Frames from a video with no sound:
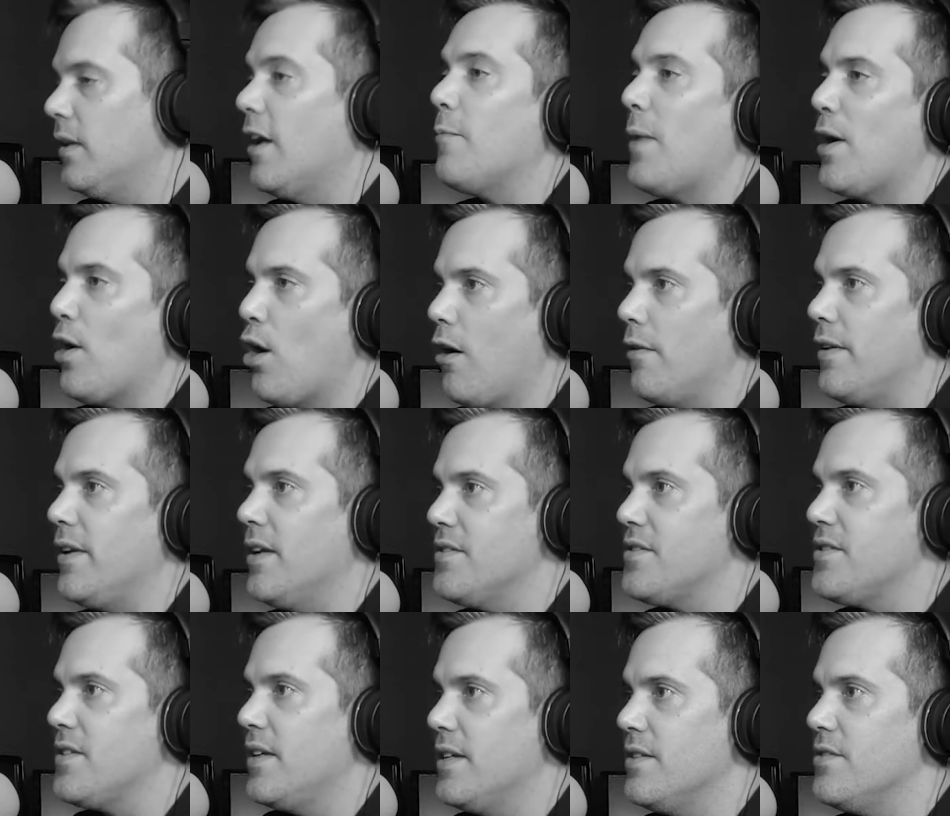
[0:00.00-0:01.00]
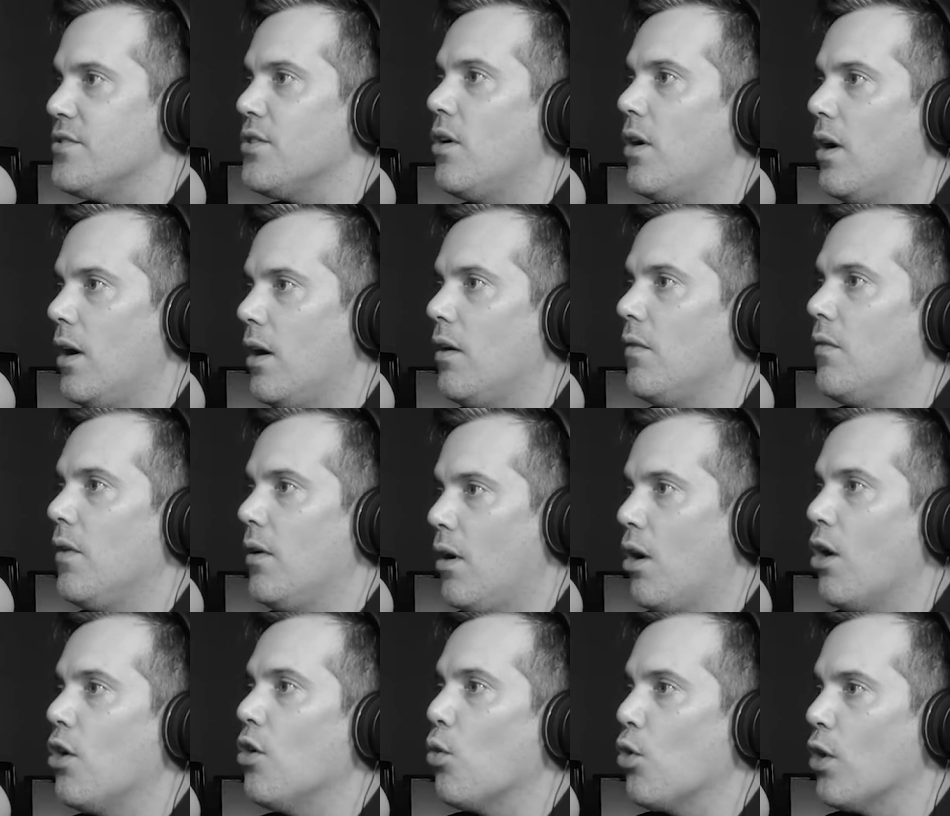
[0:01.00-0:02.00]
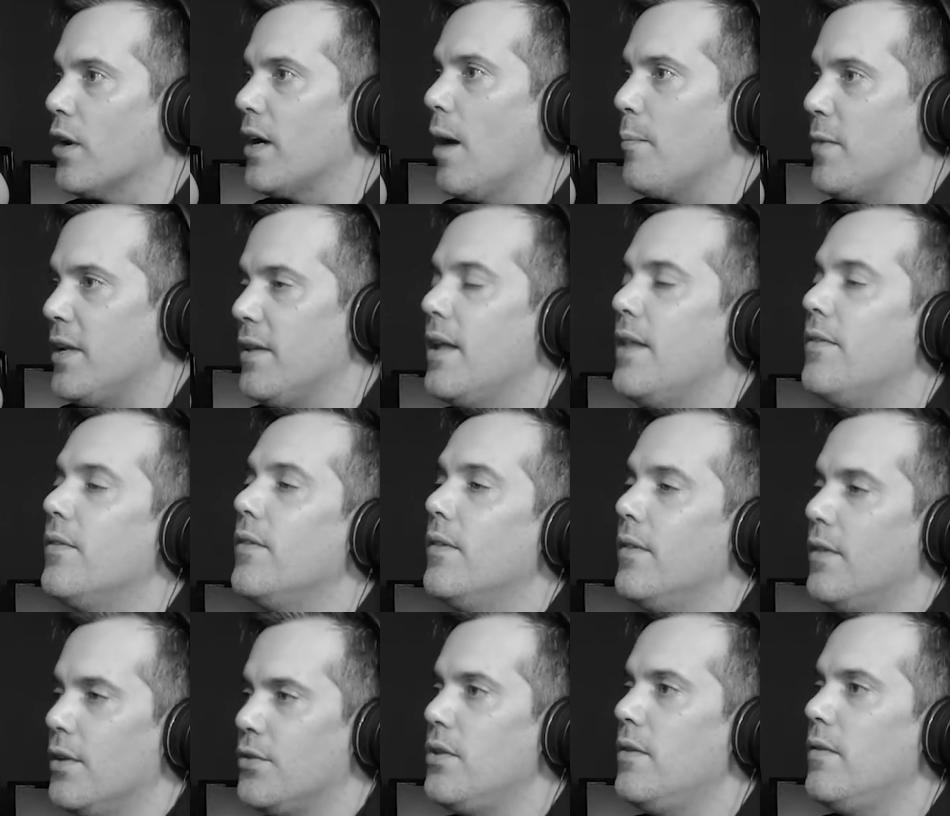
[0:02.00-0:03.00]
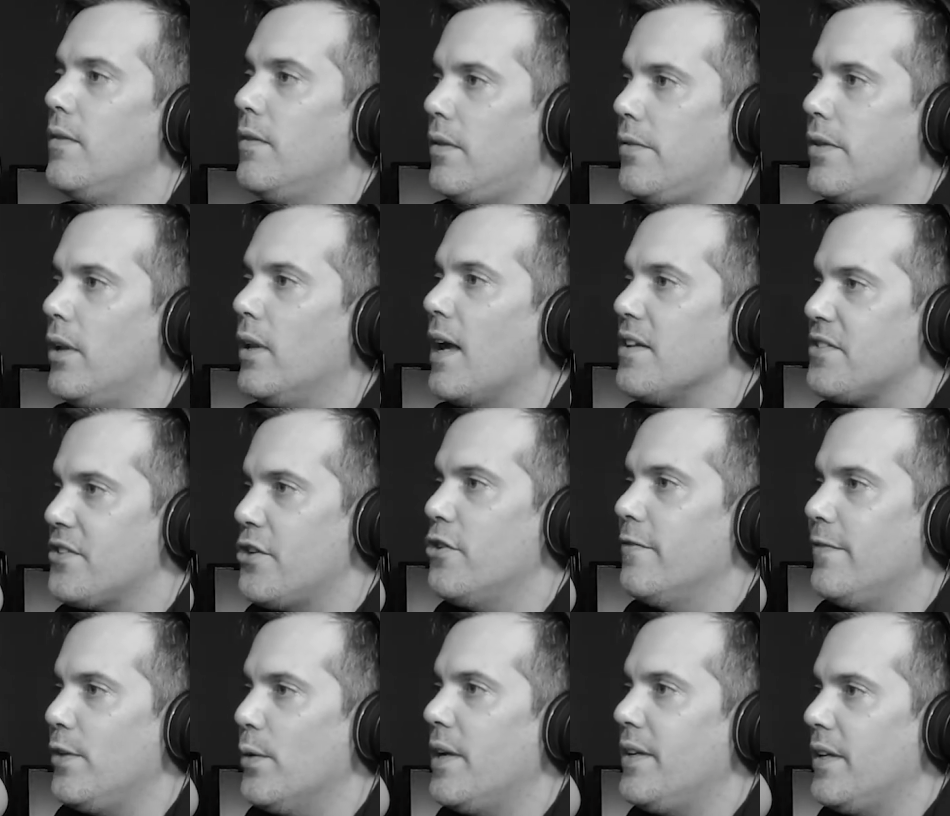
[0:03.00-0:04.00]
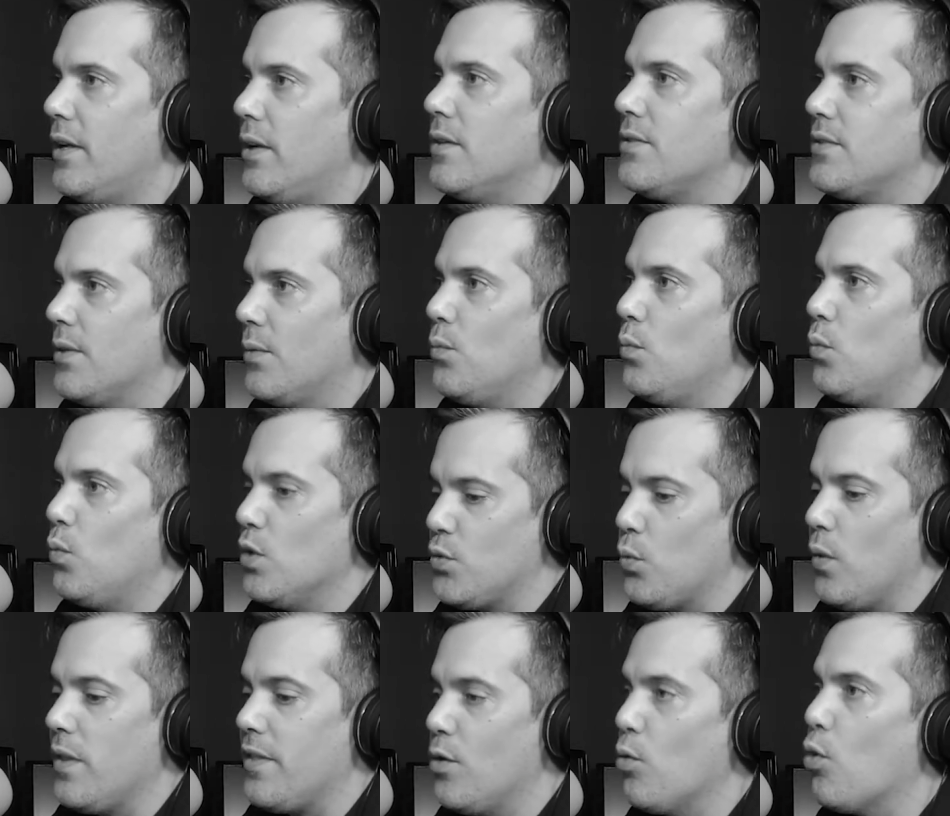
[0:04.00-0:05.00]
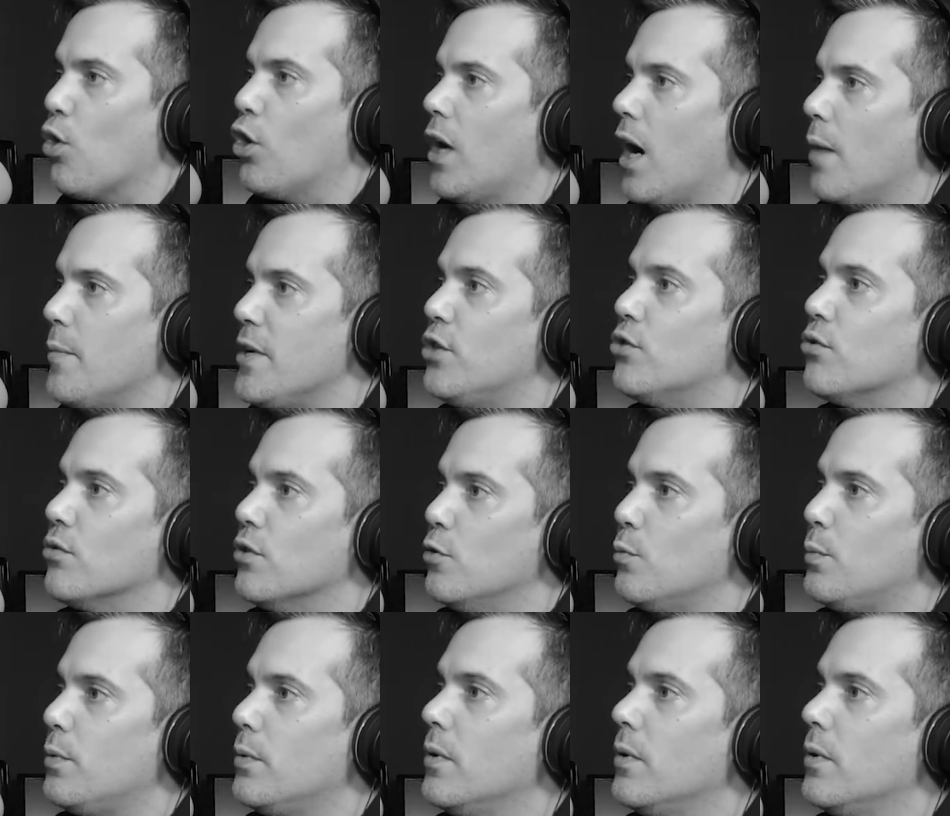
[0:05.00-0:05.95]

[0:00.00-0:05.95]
my audience are origami, and the last interview I did was with an origami group.